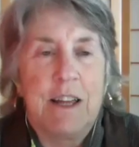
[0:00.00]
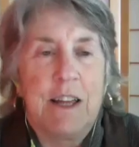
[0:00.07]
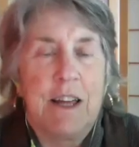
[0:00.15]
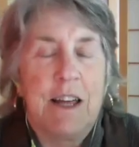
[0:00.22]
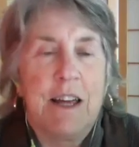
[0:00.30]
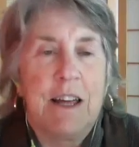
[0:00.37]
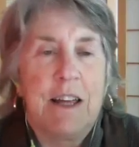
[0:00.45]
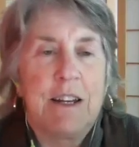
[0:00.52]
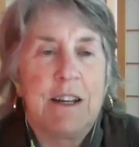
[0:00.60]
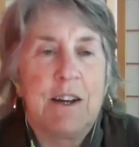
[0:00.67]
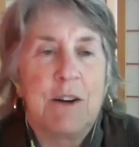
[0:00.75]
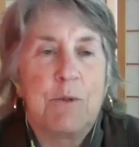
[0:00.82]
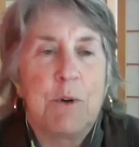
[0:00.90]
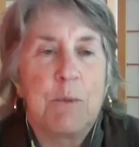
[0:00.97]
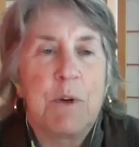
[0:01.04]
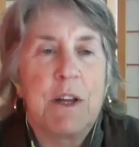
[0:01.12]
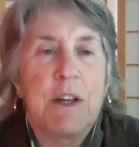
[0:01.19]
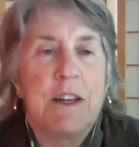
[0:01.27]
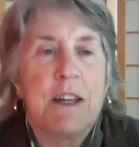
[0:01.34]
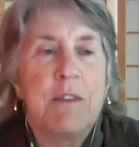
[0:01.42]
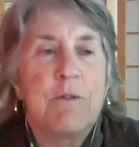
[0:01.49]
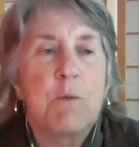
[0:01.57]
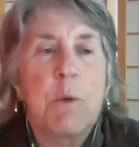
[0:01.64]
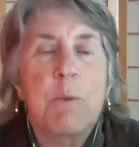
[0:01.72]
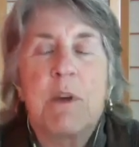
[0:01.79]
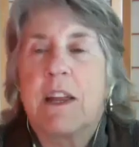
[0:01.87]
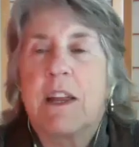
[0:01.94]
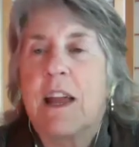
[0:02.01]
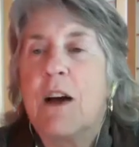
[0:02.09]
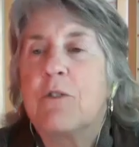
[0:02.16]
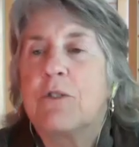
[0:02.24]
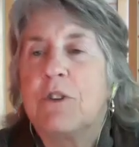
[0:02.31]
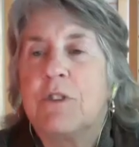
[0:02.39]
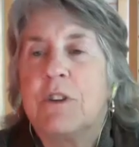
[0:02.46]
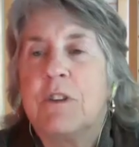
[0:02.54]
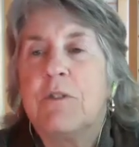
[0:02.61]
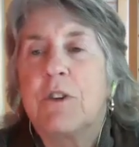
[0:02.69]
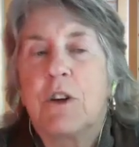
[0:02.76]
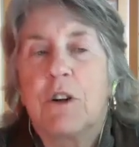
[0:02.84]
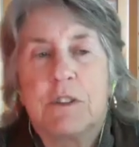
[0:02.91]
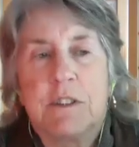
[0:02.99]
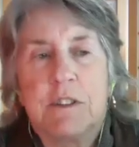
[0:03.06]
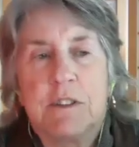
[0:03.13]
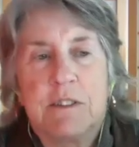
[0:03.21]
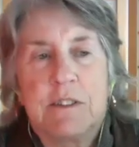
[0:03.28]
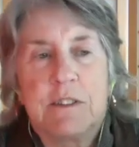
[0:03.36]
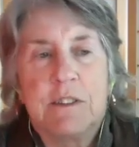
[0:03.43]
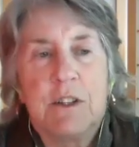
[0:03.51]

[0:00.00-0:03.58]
And even when we encounter difficulties,